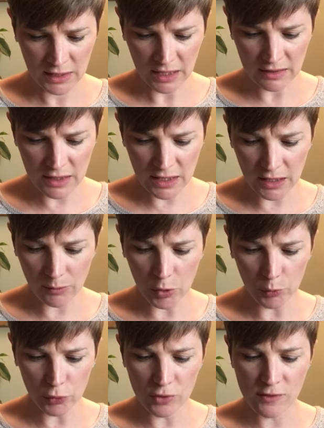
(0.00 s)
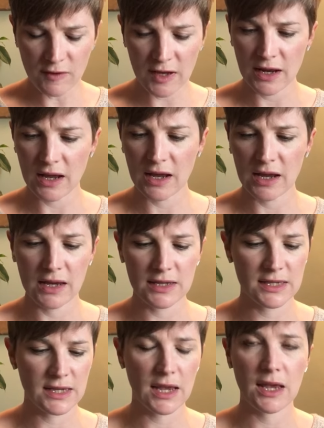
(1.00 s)
I think I'm improving
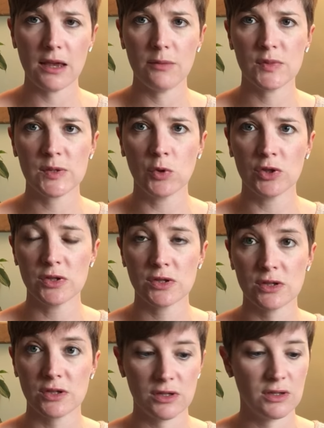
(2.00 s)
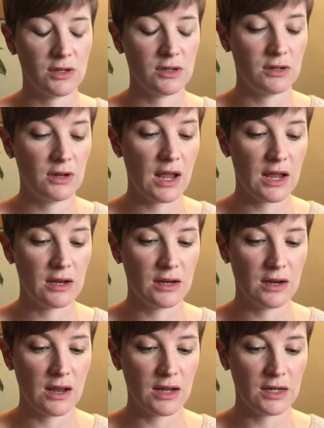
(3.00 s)
at small
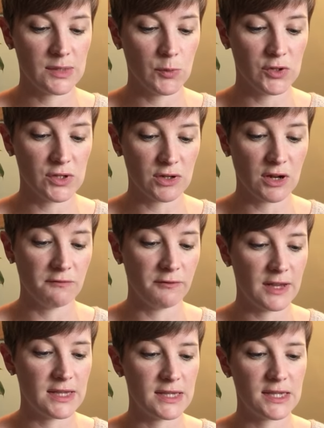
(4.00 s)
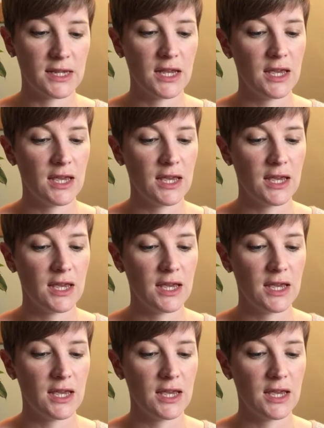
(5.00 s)
knitting in a small circumference.